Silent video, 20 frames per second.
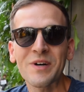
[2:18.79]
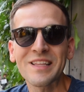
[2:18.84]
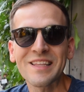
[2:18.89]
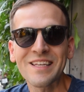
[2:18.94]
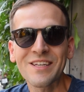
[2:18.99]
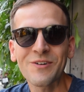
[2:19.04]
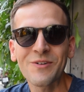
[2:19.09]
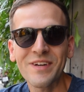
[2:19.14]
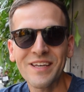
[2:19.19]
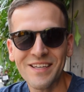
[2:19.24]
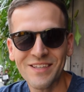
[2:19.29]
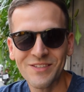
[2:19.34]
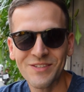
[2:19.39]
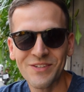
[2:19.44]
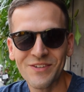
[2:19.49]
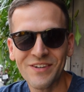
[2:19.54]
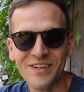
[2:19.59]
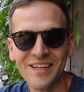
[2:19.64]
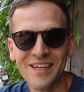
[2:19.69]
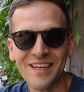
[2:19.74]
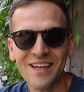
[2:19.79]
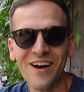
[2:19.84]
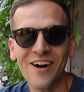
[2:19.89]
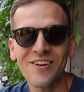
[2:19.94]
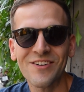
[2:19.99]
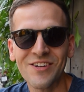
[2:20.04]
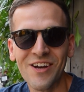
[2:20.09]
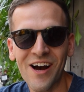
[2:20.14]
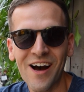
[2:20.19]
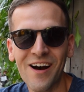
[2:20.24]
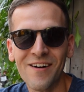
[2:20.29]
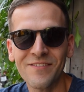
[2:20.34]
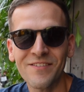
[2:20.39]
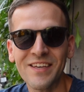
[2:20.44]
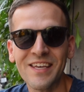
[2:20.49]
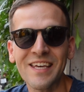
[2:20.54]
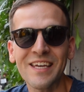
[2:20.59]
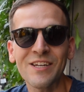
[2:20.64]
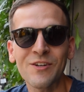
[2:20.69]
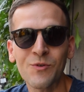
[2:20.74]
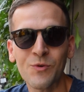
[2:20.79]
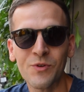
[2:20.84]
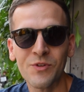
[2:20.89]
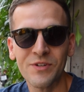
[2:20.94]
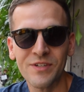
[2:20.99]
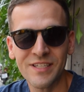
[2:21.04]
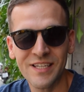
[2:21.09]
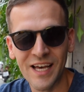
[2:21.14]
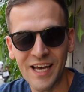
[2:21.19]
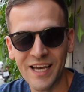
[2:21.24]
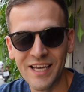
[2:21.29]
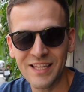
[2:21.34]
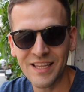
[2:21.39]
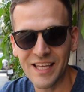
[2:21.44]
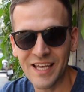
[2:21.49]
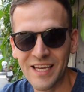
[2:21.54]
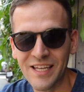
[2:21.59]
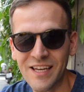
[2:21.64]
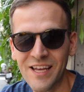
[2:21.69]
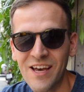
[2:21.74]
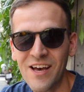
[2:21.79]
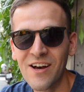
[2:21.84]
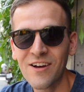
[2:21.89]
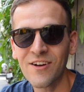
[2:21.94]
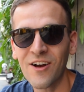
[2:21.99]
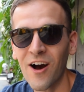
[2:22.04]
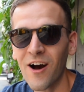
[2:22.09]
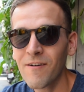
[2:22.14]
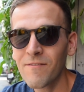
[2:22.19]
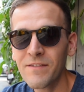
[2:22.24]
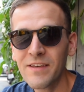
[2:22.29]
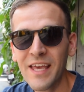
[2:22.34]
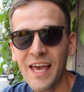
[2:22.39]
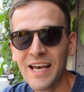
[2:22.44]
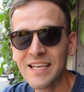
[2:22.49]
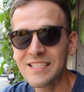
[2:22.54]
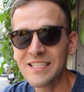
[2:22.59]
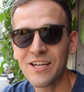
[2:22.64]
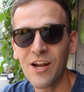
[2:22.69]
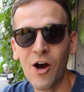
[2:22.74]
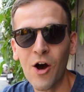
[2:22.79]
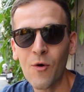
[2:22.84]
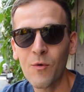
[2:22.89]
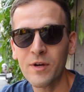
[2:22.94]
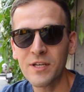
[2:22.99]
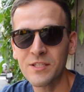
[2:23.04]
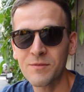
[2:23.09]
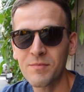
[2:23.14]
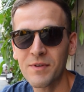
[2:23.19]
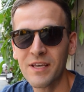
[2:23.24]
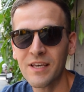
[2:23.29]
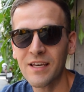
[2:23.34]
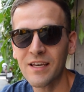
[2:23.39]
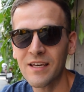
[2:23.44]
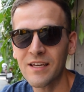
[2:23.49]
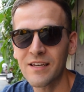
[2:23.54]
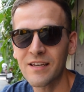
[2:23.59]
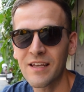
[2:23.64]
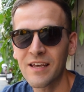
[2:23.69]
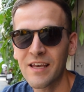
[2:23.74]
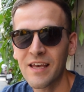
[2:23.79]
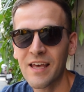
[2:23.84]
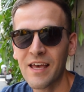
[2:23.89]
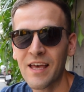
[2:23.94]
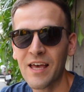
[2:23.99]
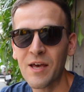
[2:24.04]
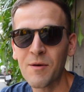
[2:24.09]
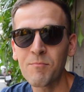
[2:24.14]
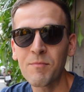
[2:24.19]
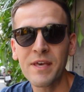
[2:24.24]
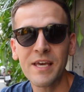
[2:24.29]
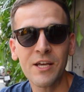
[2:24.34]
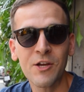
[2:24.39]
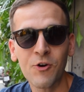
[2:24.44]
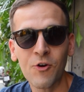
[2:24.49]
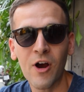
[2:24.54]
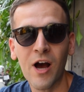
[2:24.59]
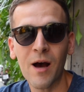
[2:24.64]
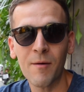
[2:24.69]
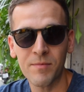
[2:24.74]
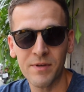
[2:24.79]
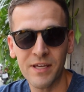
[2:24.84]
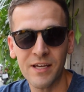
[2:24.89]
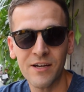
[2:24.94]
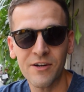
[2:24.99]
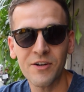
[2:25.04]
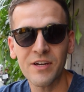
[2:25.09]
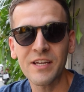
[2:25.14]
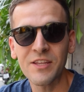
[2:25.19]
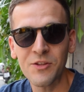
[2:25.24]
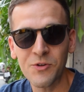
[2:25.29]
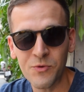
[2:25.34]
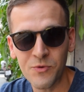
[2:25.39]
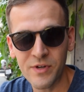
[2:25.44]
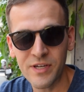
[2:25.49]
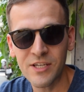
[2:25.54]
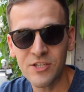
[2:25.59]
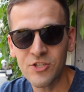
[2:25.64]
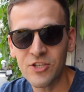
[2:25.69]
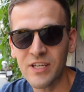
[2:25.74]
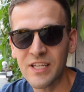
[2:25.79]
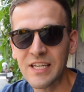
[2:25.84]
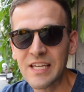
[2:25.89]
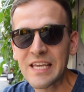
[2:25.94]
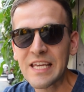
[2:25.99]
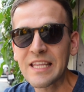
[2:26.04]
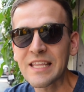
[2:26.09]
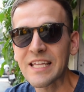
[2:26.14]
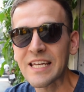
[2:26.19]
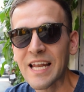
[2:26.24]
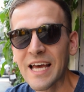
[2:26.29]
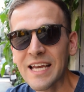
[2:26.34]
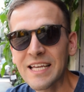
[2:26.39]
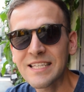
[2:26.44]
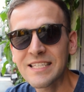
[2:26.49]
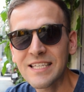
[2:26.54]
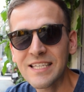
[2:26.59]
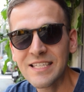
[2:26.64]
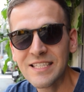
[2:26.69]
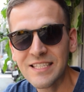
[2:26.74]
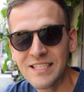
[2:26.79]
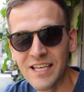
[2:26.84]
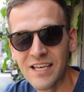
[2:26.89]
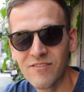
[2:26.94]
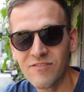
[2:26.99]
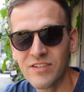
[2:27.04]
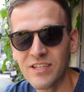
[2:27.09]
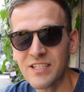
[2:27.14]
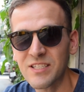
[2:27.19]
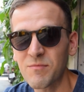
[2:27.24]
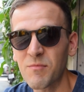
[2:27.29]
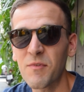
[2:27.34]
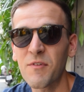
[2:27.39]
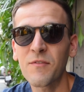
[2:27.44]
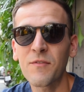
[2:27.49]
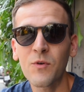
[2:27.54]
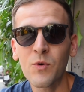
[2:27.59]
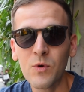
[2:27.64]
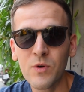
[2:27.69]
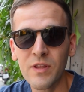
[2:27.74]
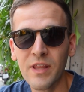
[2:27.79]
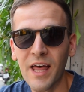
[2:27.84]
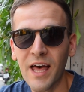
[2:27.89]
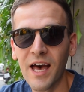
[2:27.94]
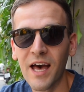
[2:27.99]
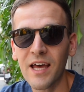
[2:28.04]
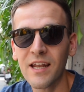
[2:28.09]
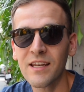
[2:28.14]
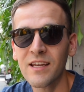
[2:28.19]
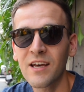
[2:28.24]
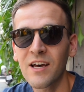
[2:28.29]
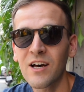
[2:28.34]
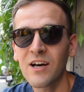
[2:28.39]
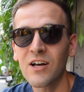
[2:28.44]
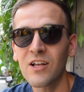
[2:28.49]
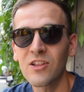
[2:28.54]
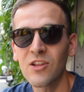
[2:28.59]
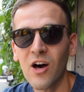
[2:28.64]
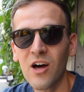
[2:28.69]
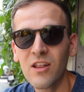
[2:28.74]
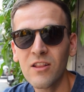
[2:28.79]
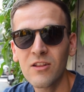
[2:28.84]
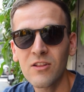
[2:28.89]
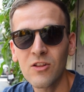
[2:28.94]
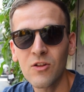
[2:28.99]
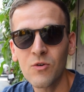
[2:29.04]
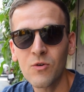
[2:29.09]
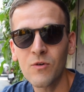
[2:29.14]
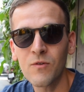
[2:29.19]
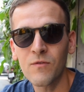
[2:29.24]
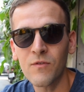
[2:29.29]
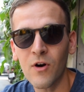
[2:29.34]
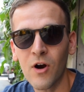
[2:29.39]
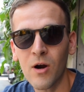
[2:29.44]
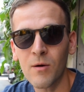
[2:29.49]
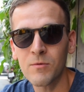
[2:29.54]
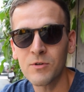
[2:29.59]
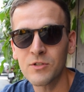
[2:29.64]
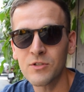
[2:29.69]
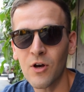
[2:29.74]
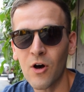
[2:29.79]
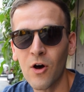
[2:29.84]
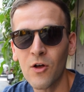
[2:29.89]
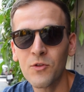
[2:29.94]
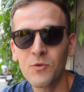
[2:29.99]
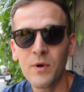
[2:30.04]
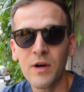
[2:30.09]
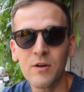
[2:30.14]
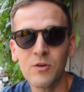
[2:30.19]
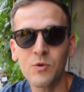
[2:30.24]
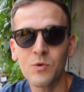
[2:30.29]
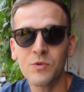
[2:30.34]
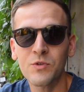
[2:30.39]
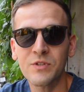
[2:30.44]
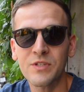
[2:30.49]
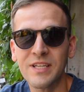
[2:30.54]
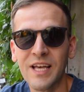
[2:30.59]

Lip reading: a little history on coffee in northern Thailand. Coffee hasn't always been a big crop here in the region. In the 1970s and before that, a lot of the local farmers all throughout northern